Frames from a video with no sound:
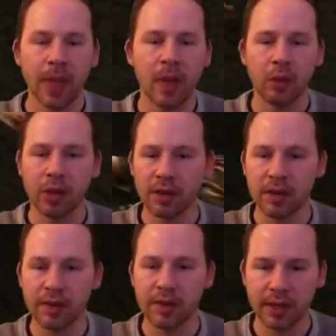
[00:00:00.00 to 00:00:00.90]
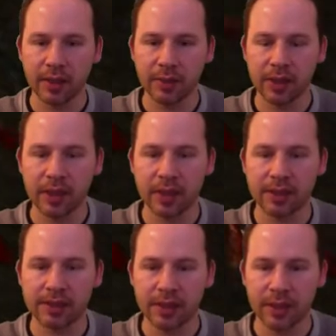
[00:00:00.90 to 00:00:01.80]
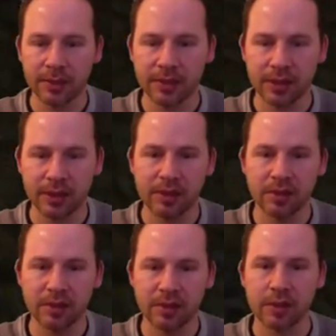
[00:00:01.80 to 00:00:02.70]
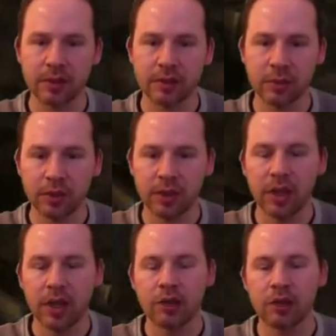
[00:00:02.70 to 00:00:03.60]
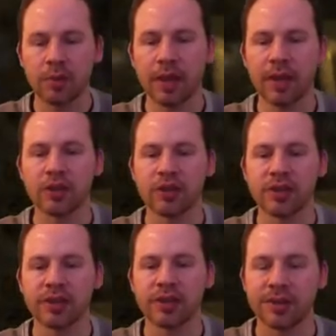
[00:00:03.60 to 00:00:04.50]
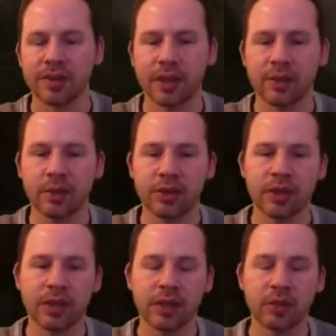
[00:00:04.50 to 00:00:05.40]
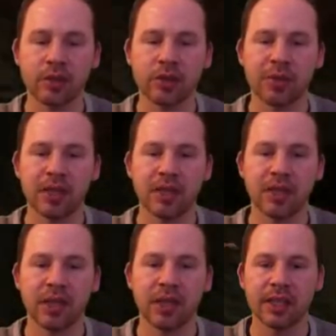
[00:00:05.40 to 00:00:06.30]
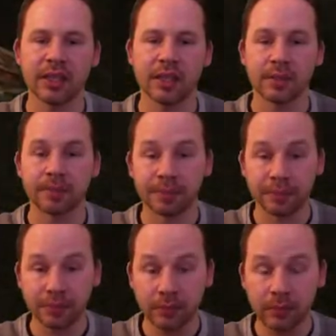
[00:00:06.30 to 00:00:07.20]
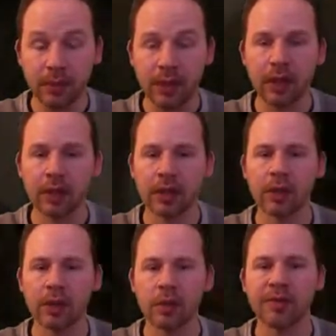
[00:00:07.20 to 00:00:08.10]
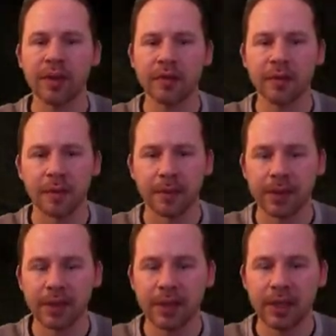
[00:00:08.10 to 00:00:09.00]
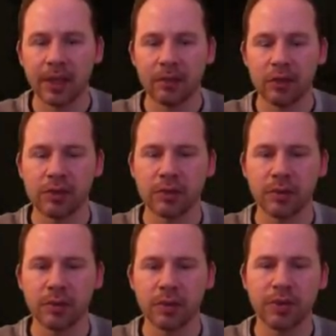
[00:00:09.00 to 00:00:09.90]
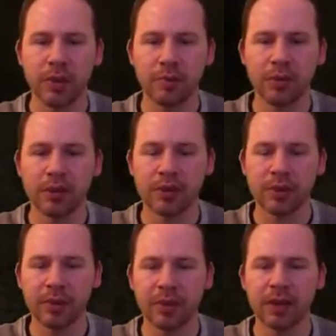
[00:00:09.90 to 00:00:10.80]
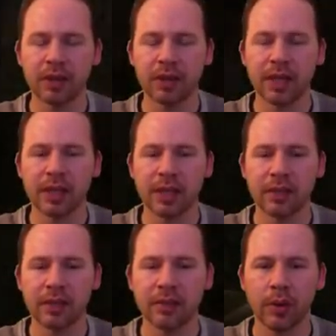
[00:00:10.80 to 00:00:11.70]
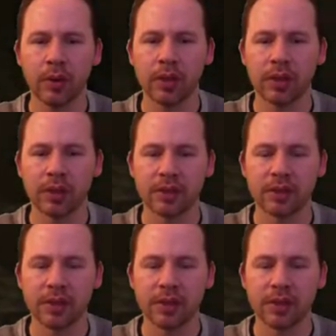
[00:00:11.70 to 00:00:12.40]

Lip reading: One other thing that I realized is that these enforcers were dropping energy cells, right? Which are used by the lightning gun. And they dropped 5 of them, which was a real problem, because I'm giving you the lightning gun very early in this